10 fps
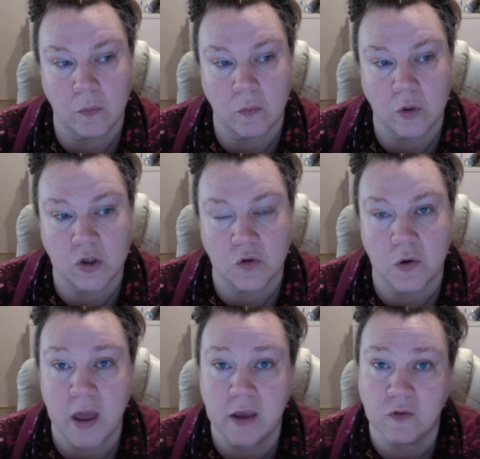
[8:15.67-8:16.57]
which
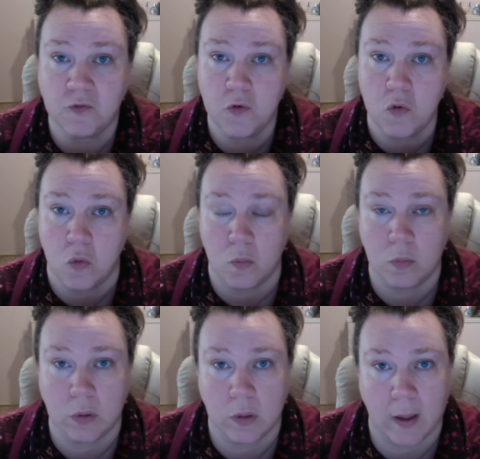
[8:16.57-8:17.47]
creates
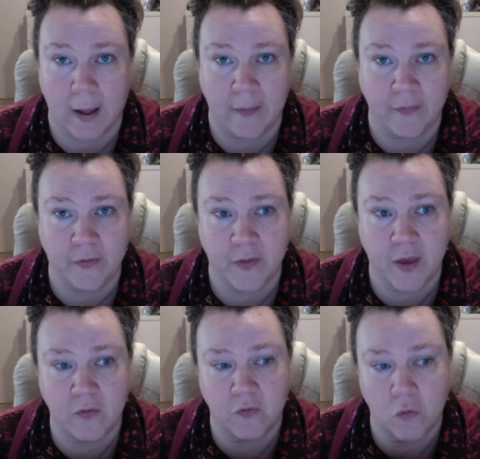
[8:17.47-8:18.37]
form, and
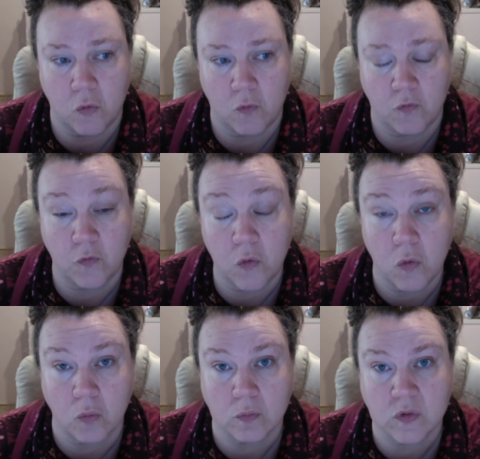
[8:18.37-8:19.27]
therefore
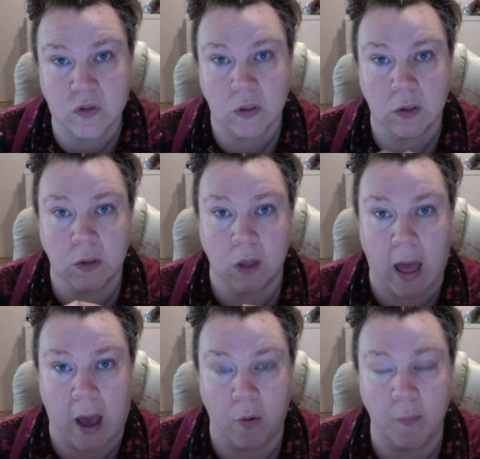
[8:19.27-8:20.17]
forms
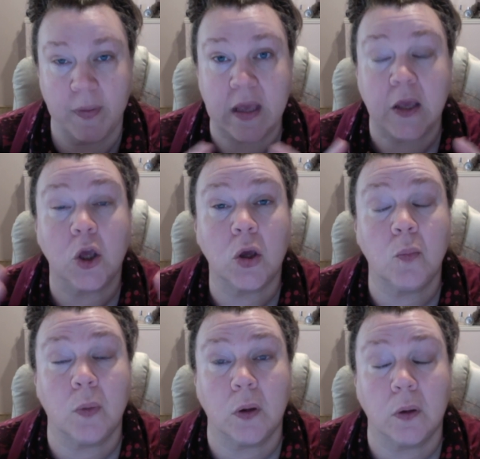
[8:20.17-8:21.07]
our being
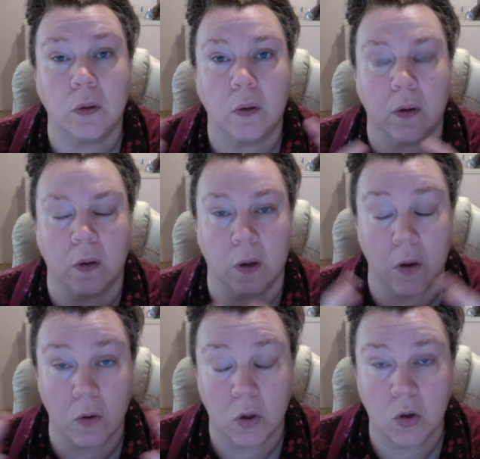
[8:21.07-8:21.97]
human and
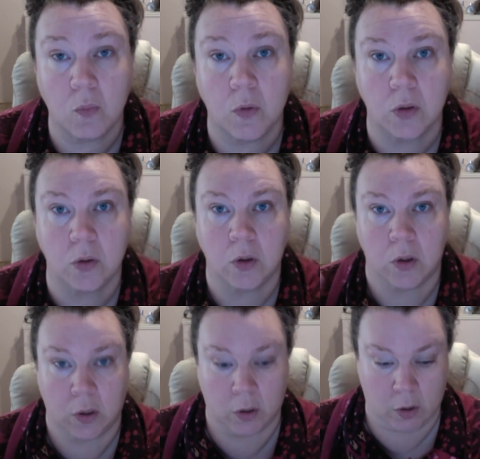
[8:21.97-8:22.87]
our human
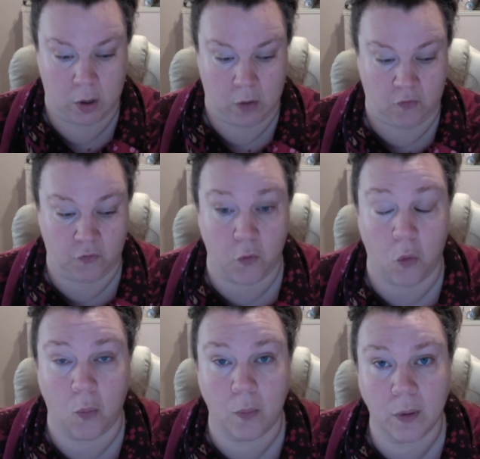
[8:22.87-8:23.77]

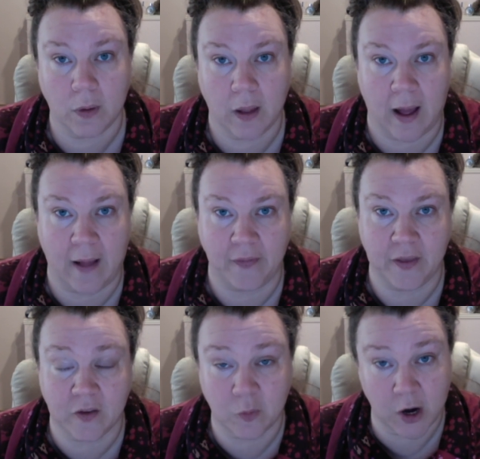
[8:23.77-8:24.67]
form, and the
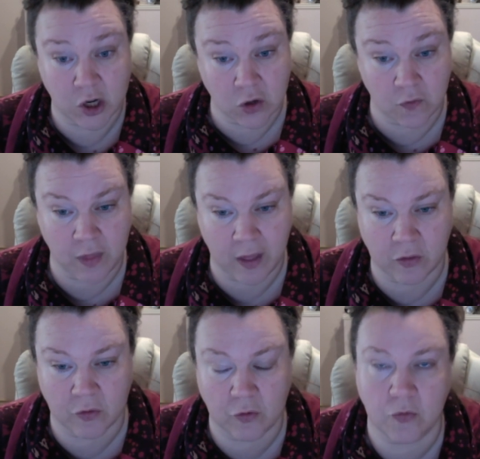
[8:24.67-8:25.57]
expression of that
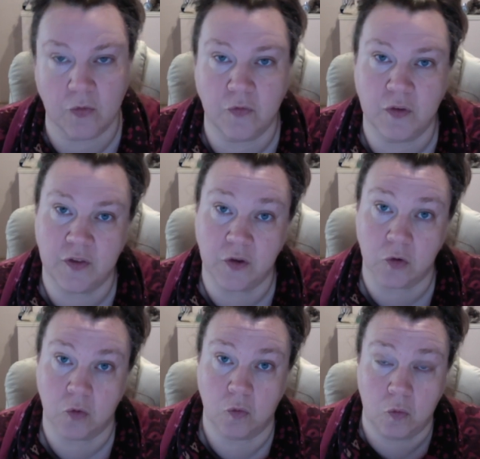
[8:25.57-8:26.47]
through the
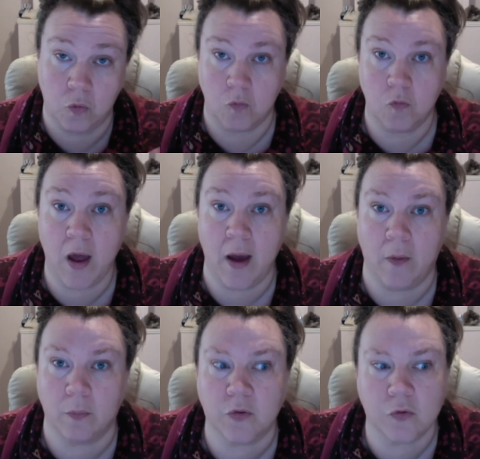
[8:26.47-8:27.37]
physical
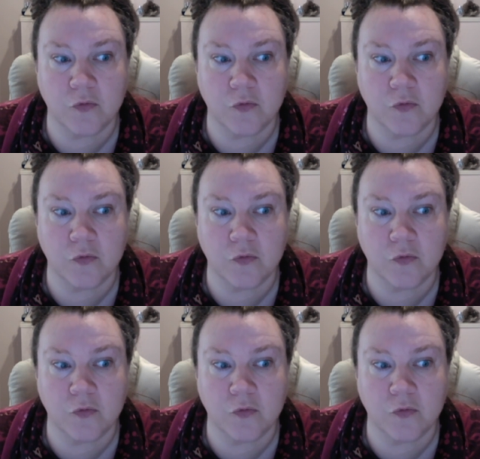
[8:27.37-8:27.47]
realm, through